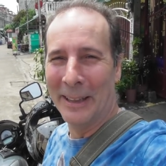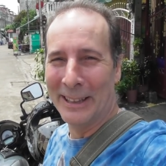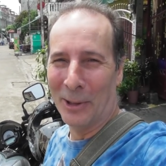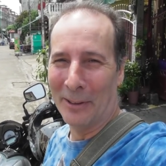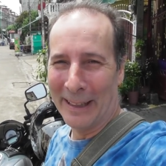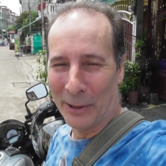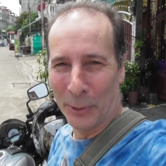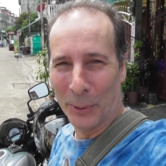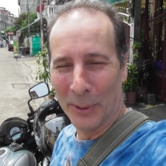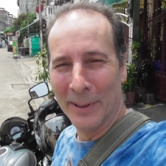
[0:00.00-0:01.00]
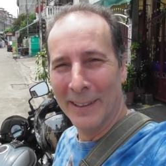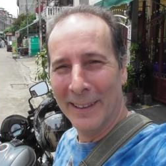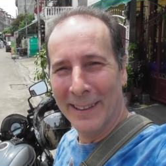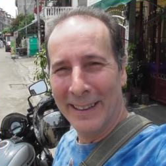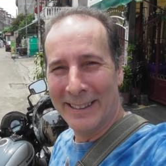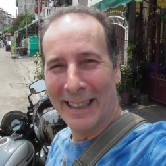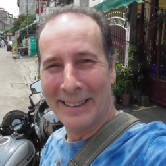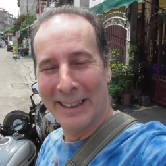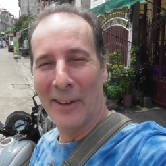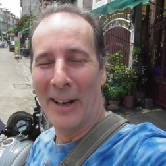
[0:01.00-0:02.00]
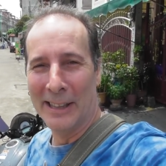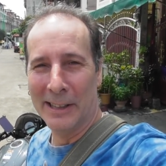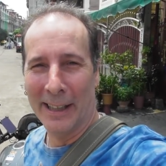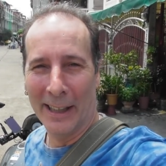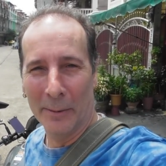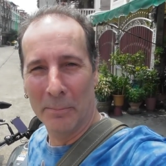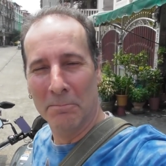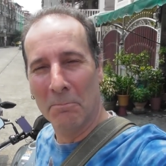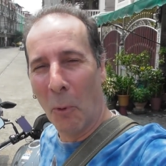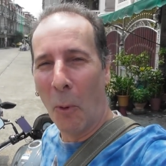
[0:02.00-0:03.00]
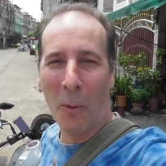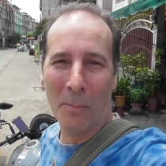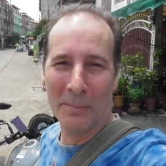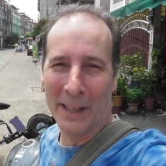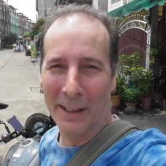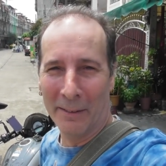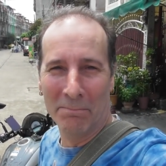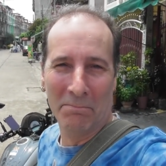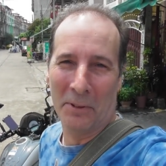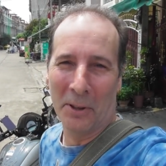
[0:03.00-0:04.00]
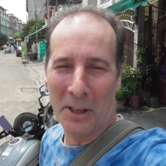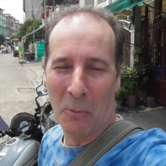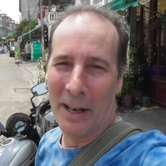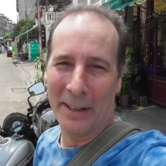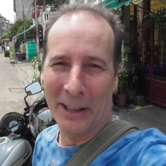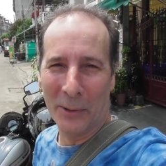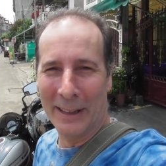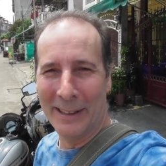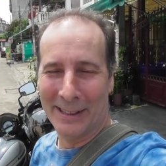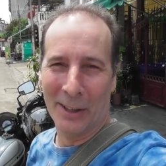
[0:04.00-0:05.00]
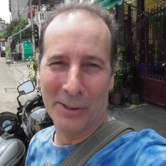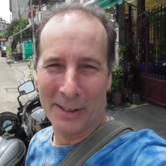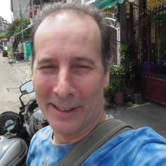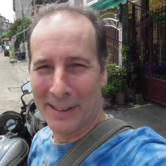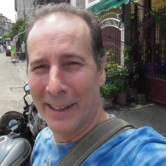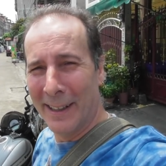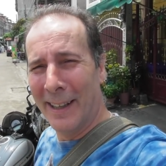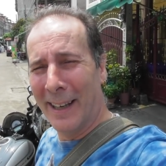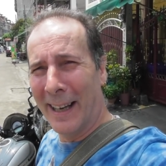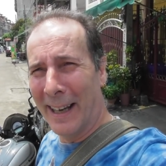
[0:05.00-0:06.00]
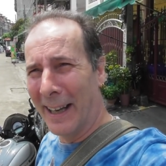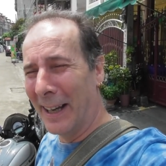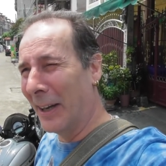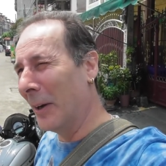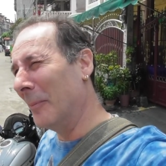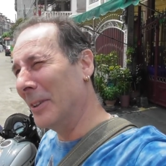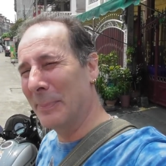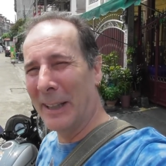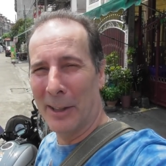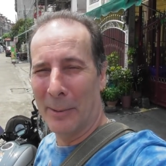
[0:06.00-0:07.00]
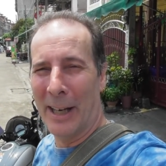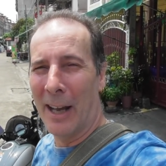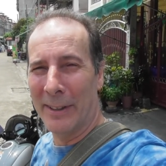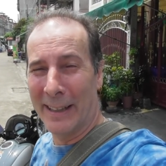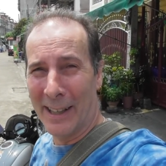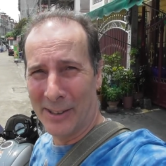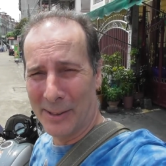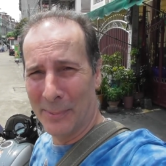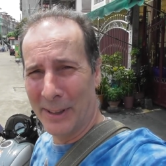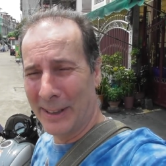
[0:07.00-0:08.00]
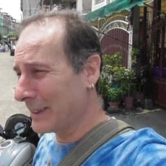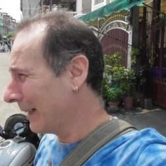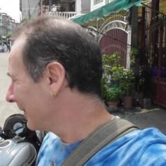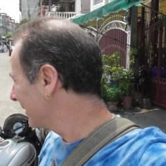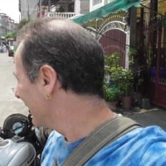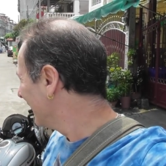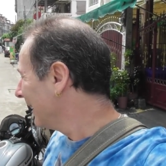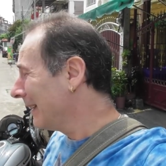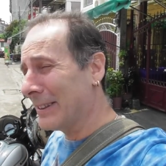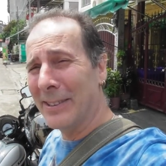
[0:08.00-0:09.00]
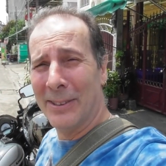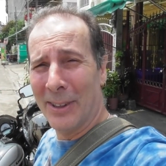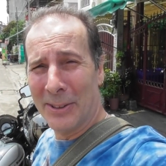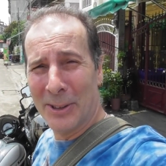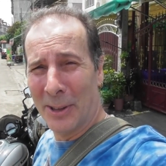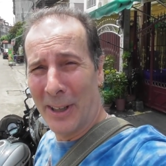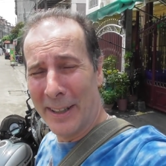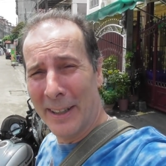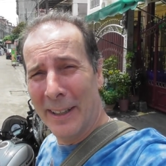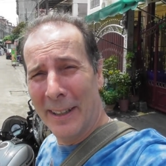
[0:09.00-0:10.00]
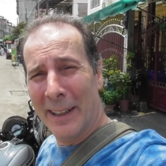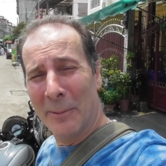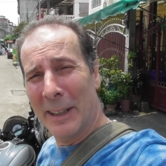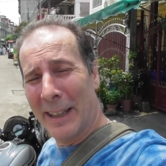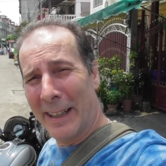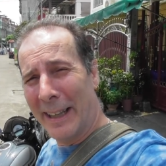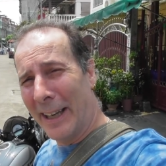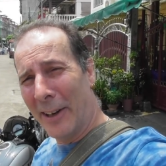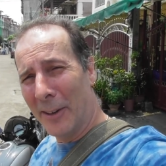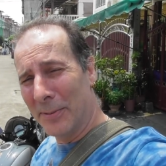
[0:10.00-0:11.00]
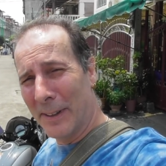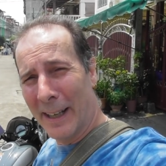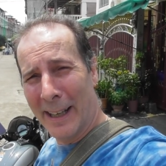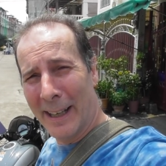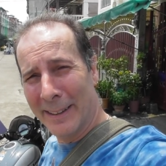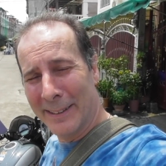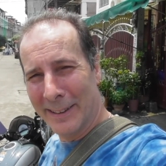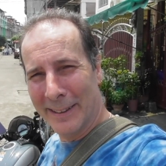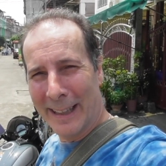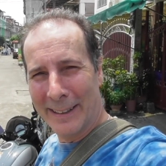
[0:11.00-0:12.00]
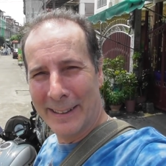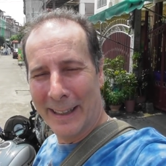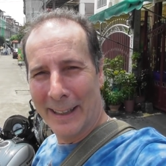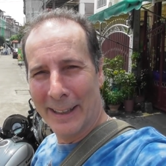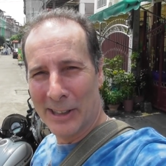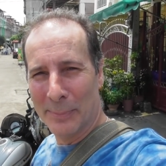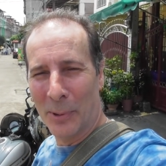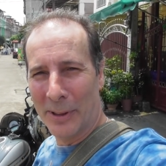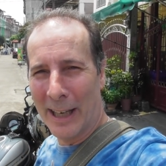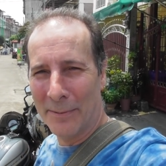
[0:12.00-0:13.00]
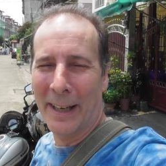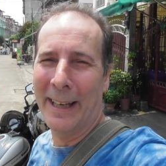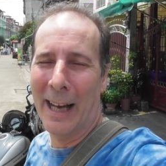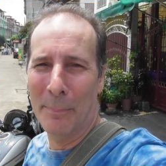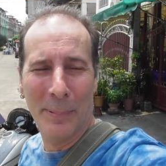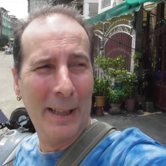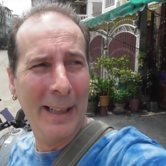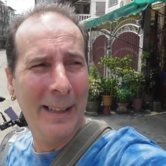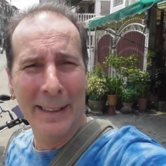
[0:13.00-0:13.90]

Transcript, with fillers: we talk about cool. It's actually a nice, you know, warm, you know, 31 degrees Celsius. Um, it's been a little bit overcast this morning, so it's it's not too hot. And we're going to head off uh, to that uh, small cafe up uh,